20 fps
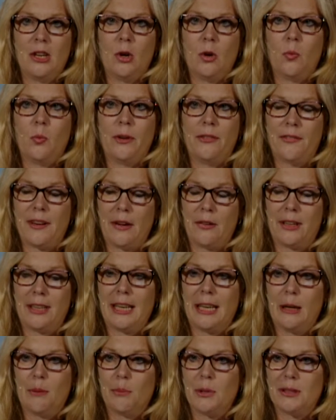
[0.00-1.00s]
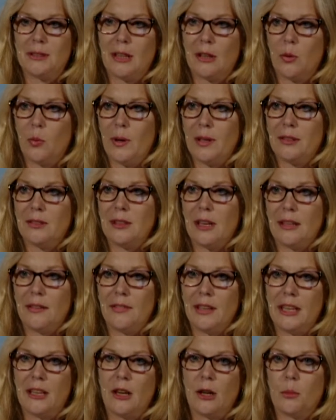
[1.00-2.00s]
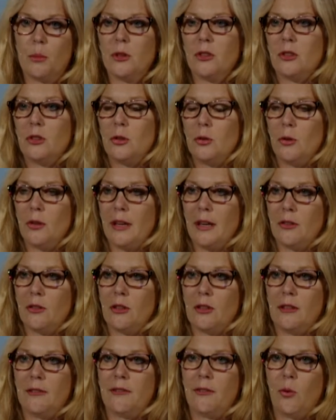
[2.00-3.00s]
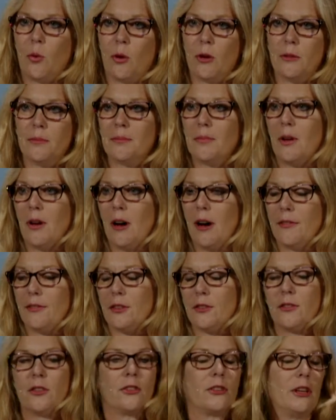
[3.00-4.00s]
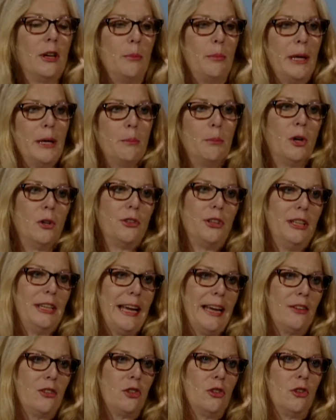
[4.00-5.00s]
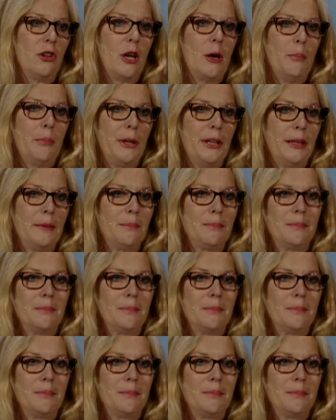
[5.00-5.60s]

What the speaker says: We found a campus on the west side of Ann Arbor in 2004, offered for sale by a multinational company.